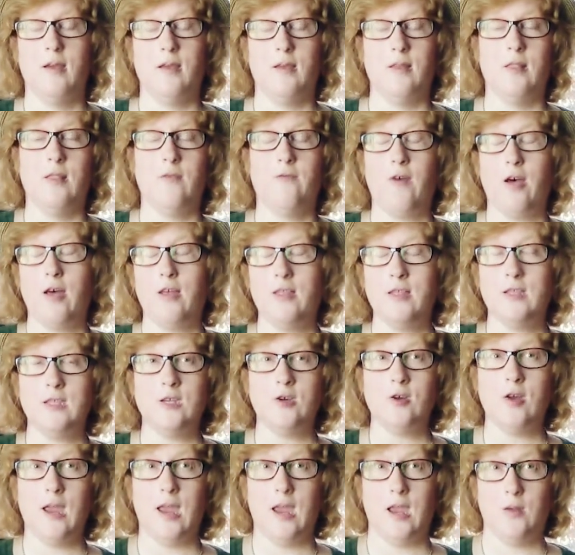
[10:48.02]
The volunteer
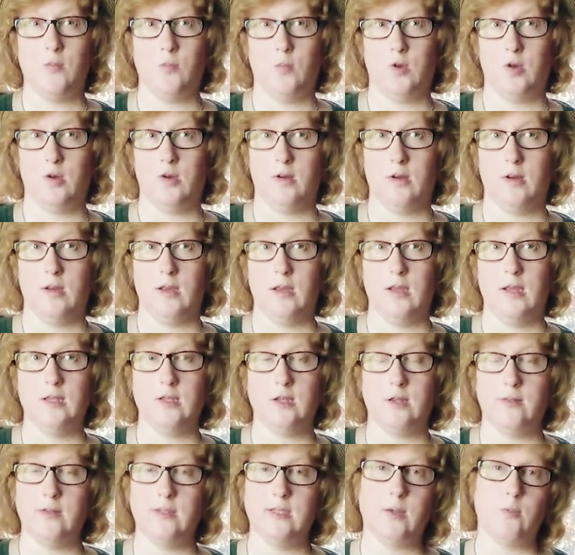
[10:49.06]
handbook is
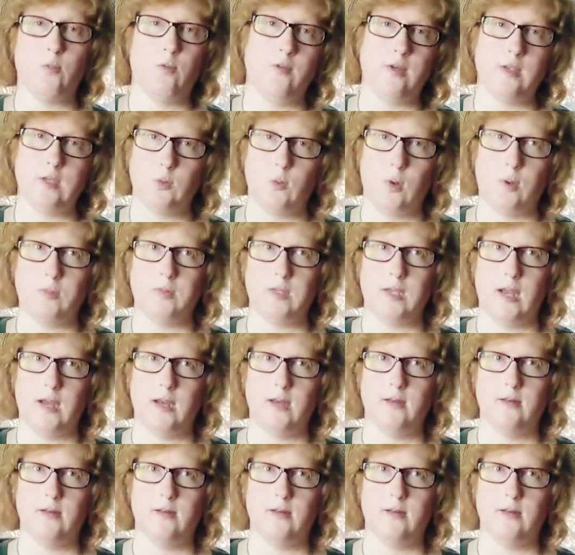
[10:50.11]
on the Summerfest website.